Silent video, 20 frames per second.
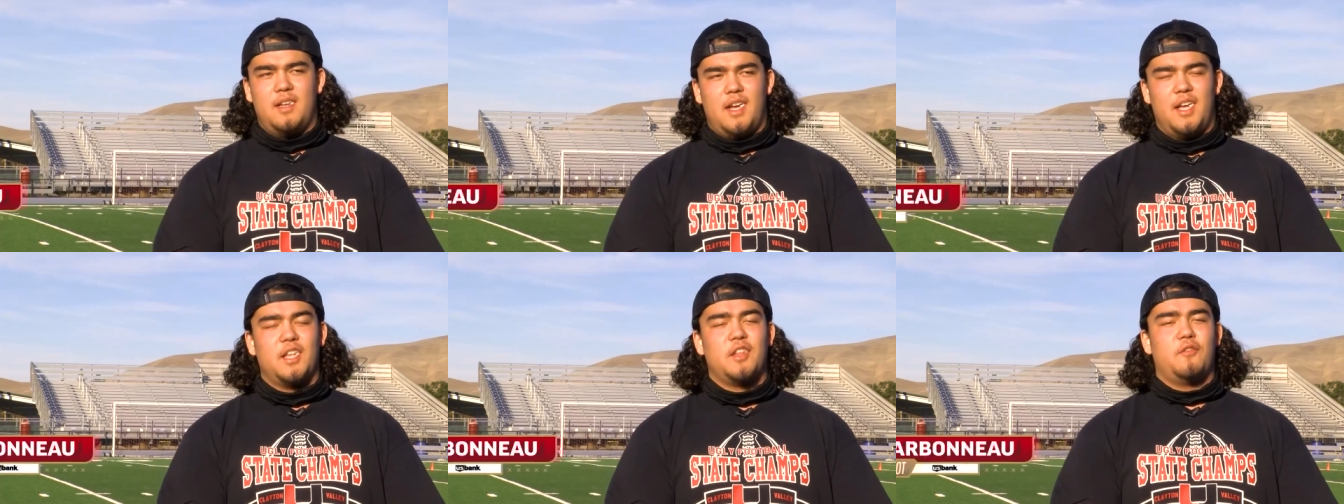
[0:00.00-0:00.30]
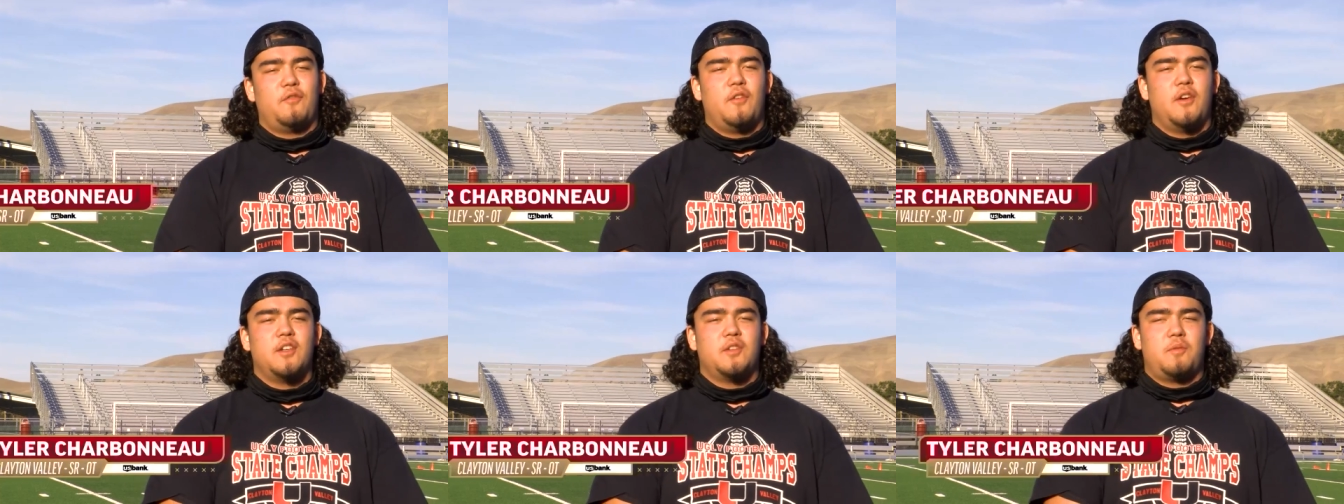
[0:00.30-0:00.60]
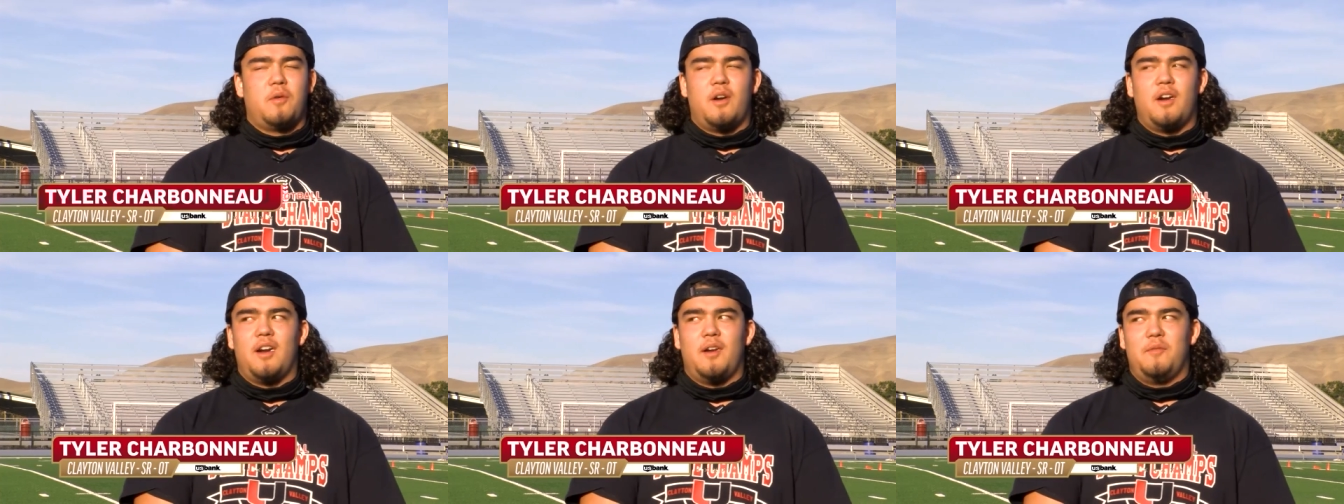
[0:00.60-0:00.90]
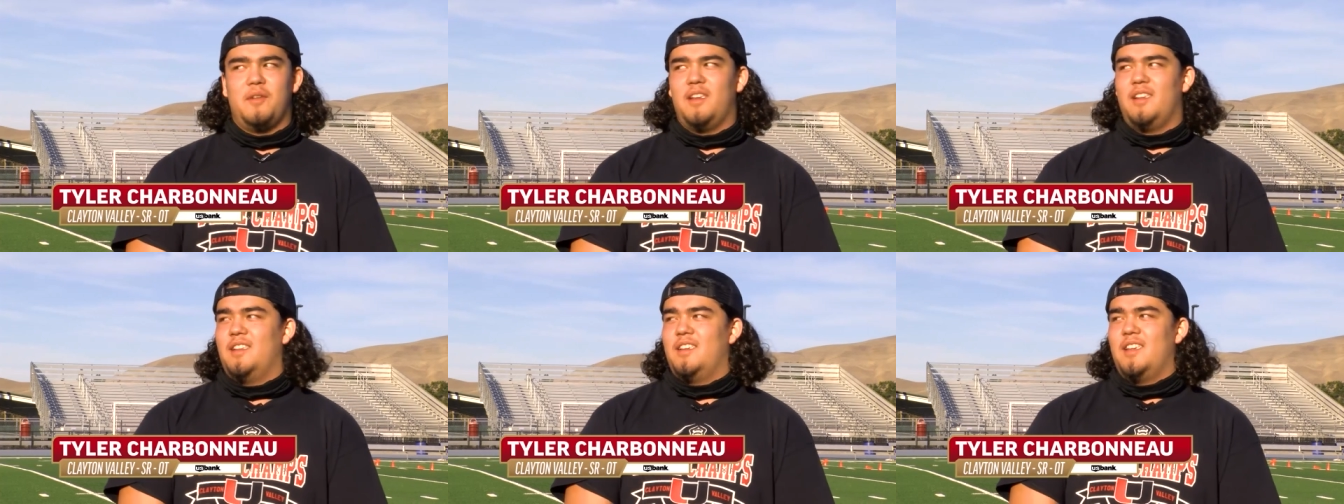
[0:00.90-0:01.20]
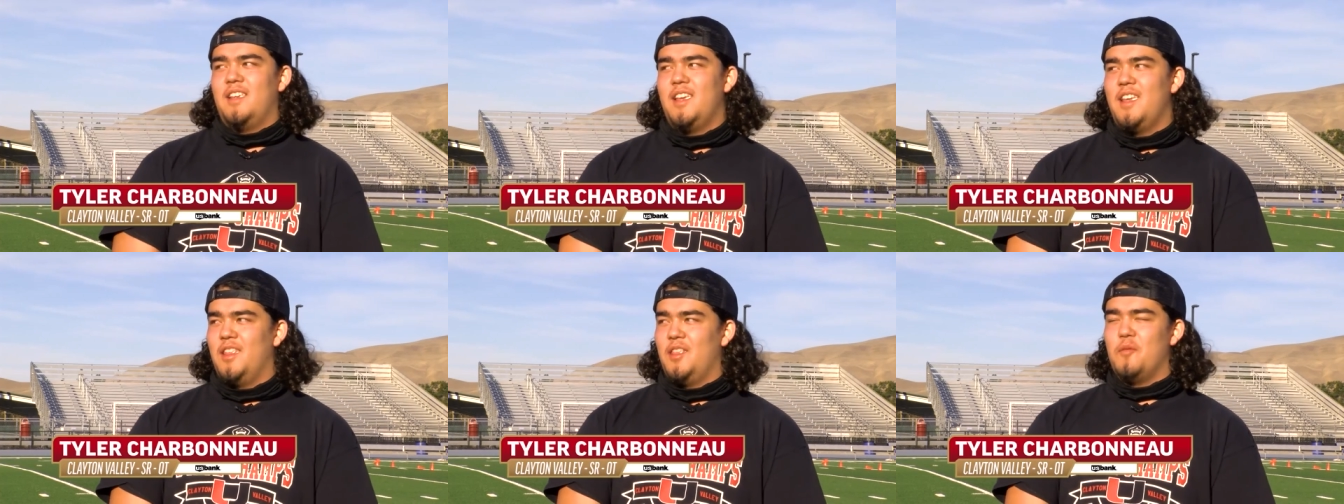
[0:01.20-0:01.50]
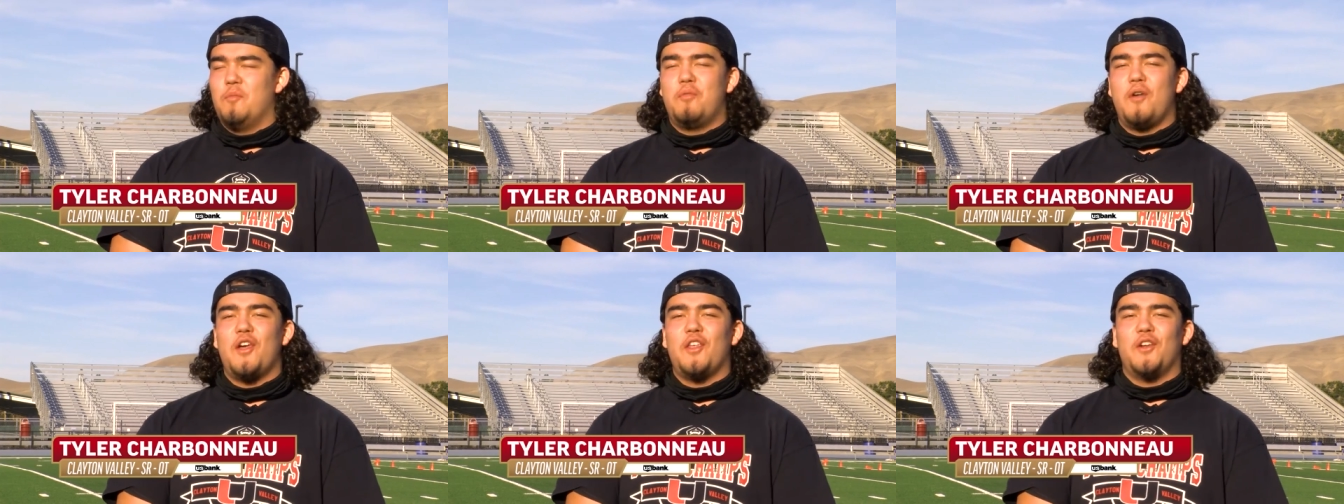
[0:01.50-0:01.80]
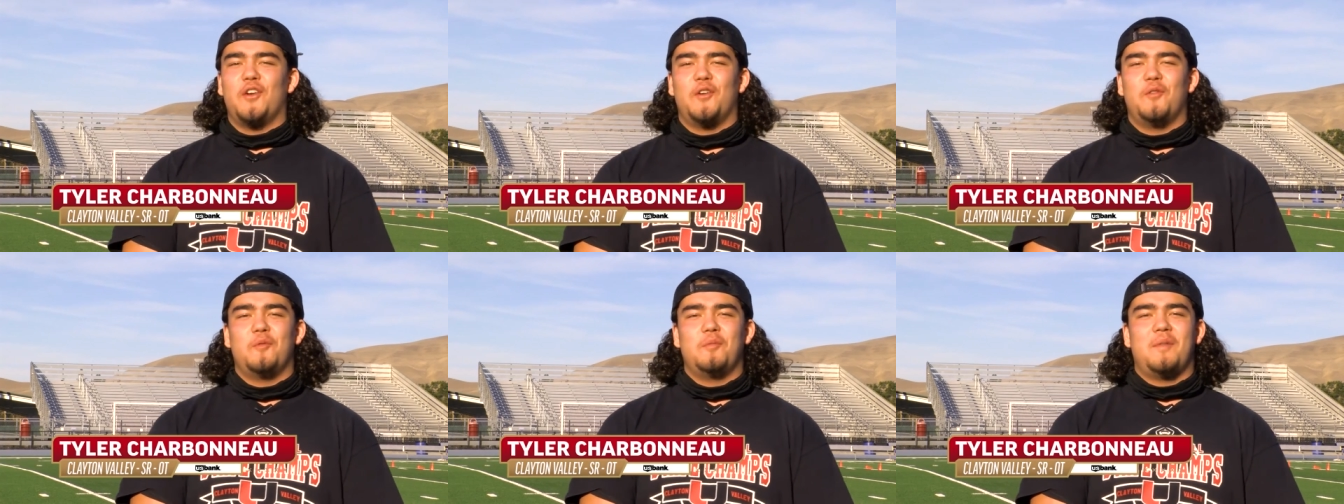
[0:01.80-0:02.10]
I think the funnest part, I mean, the
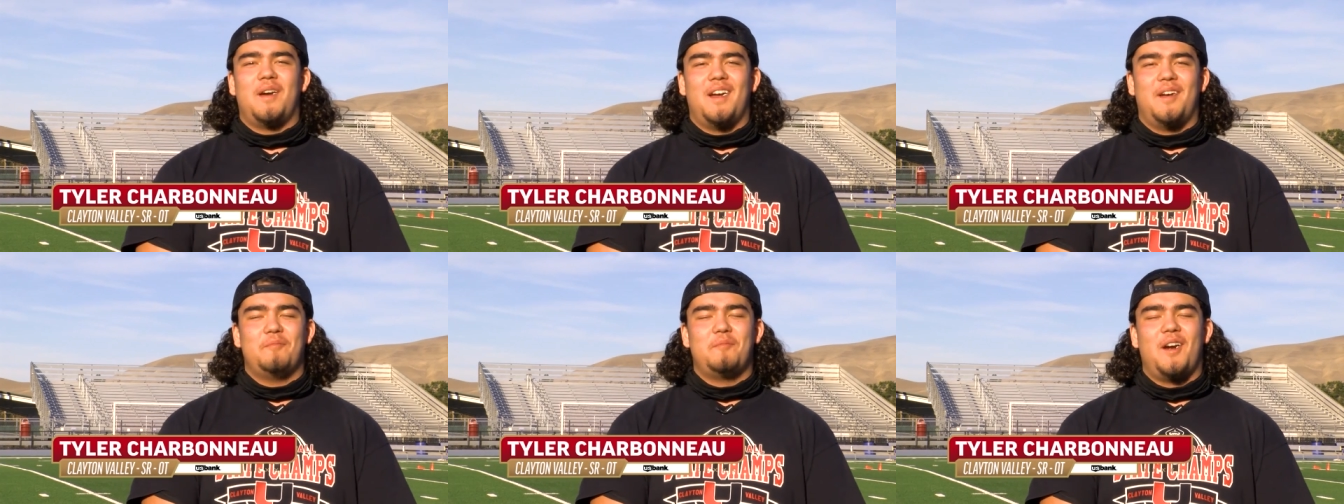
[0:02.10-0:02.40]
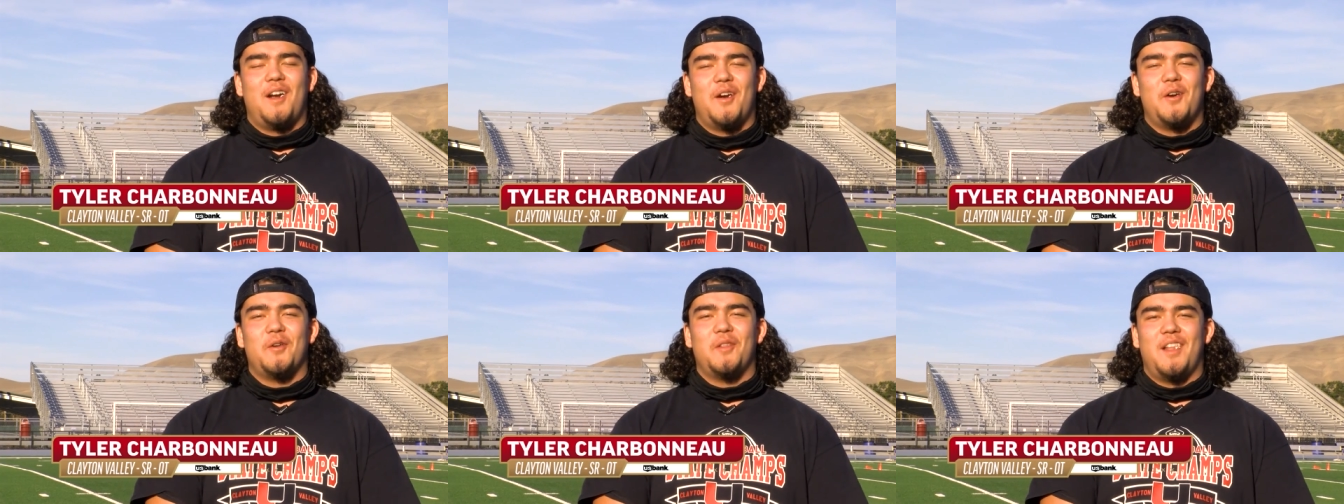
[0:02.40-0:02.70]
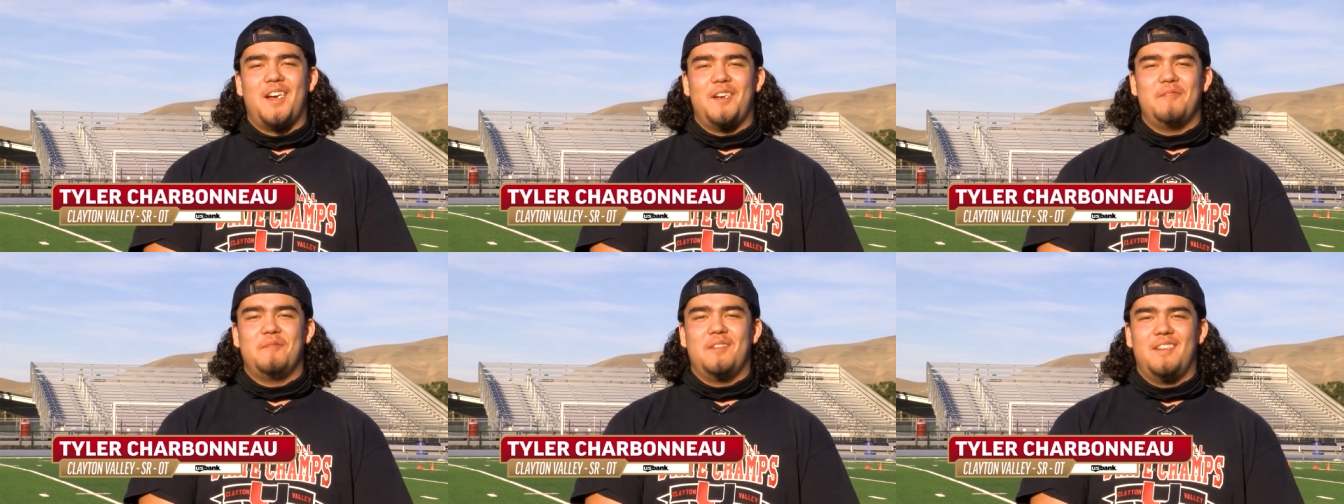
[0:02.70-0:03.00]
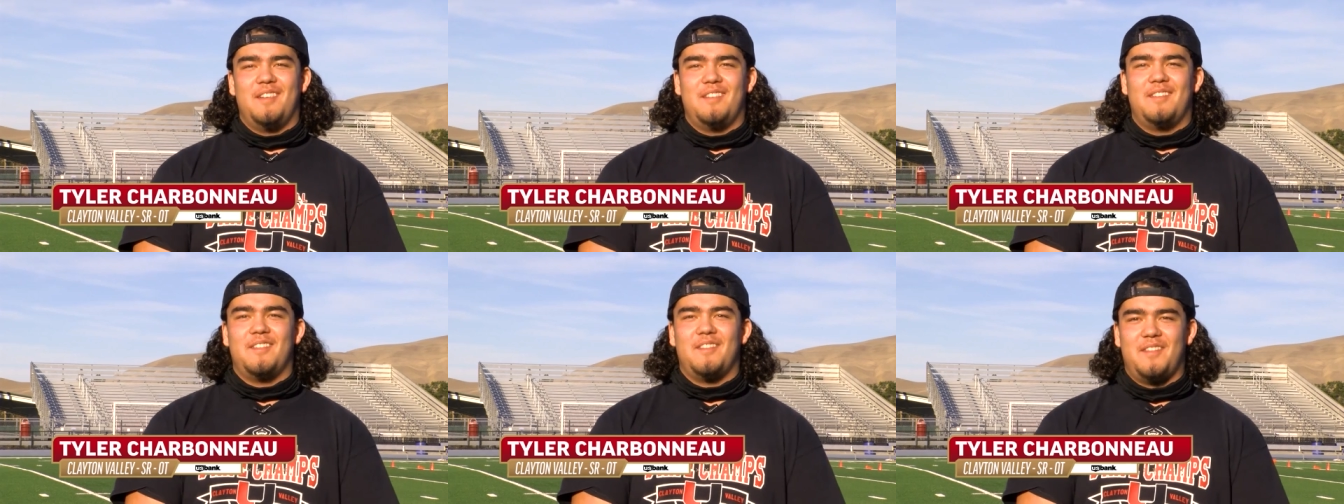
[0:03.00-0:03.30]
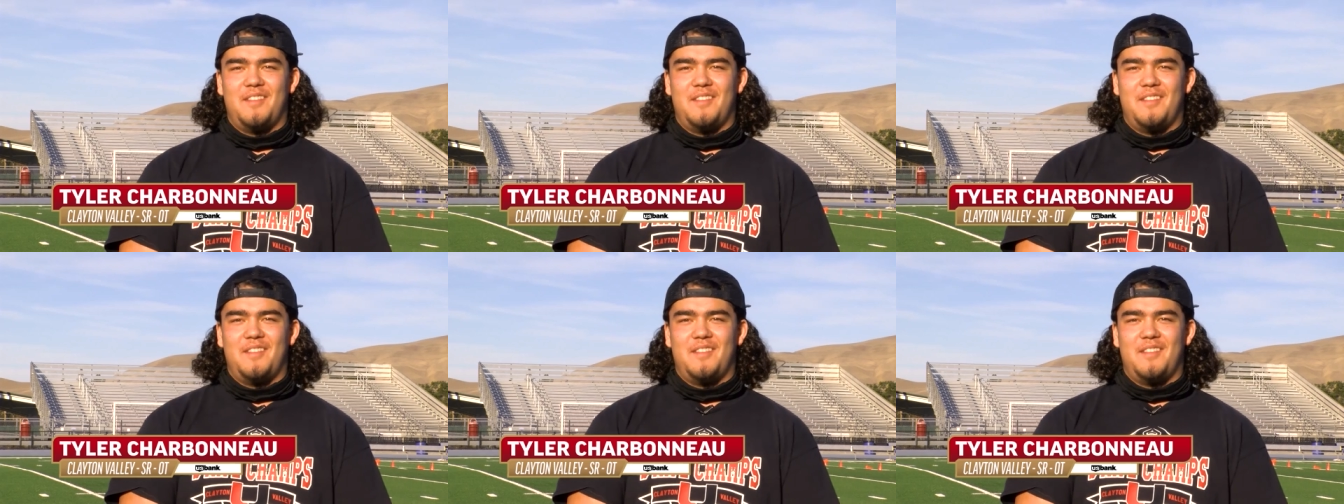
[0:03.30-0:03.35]
brotherhood with my, my O linemen.